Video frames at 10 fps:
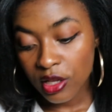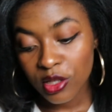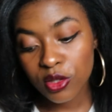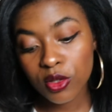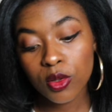
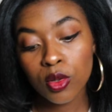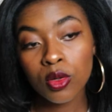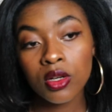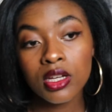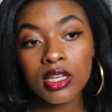
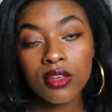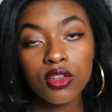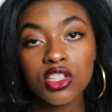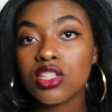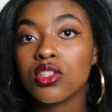So if
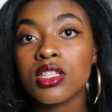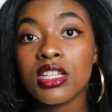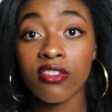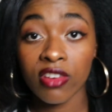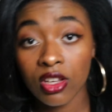you're just using
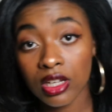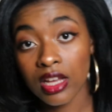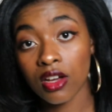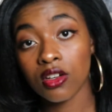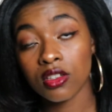a
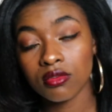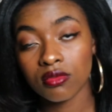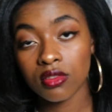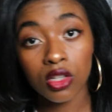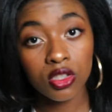regular
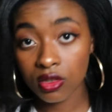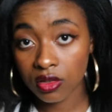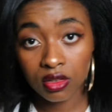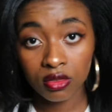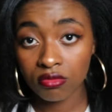
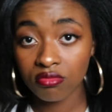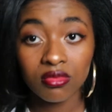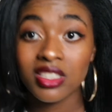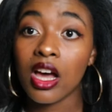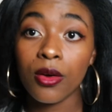cotton
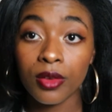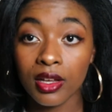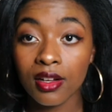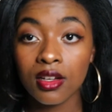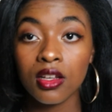
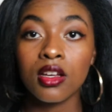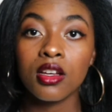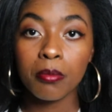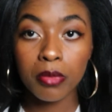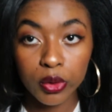towel,
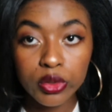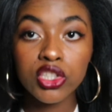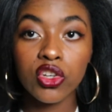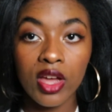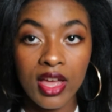blot
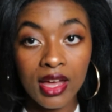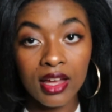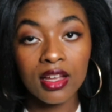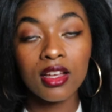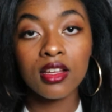your
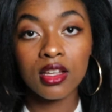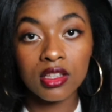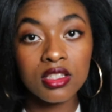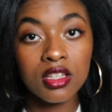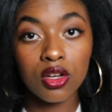hair
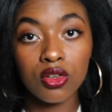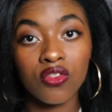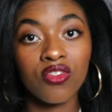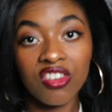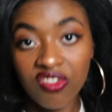instead
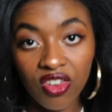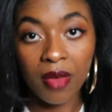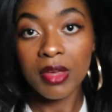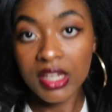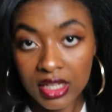of
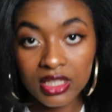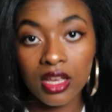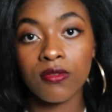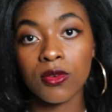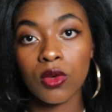rubbing it
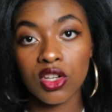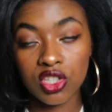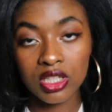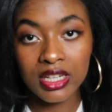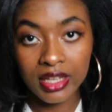everywhere.
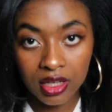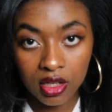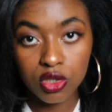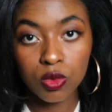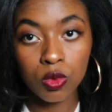Just like
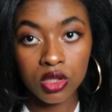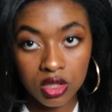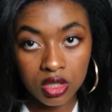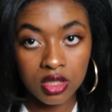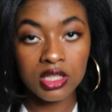
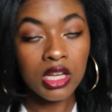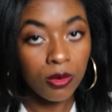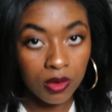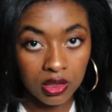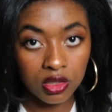squeeze the
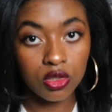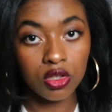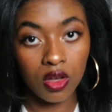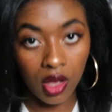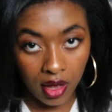towel into
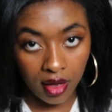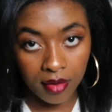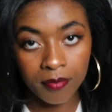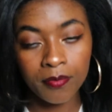your hair.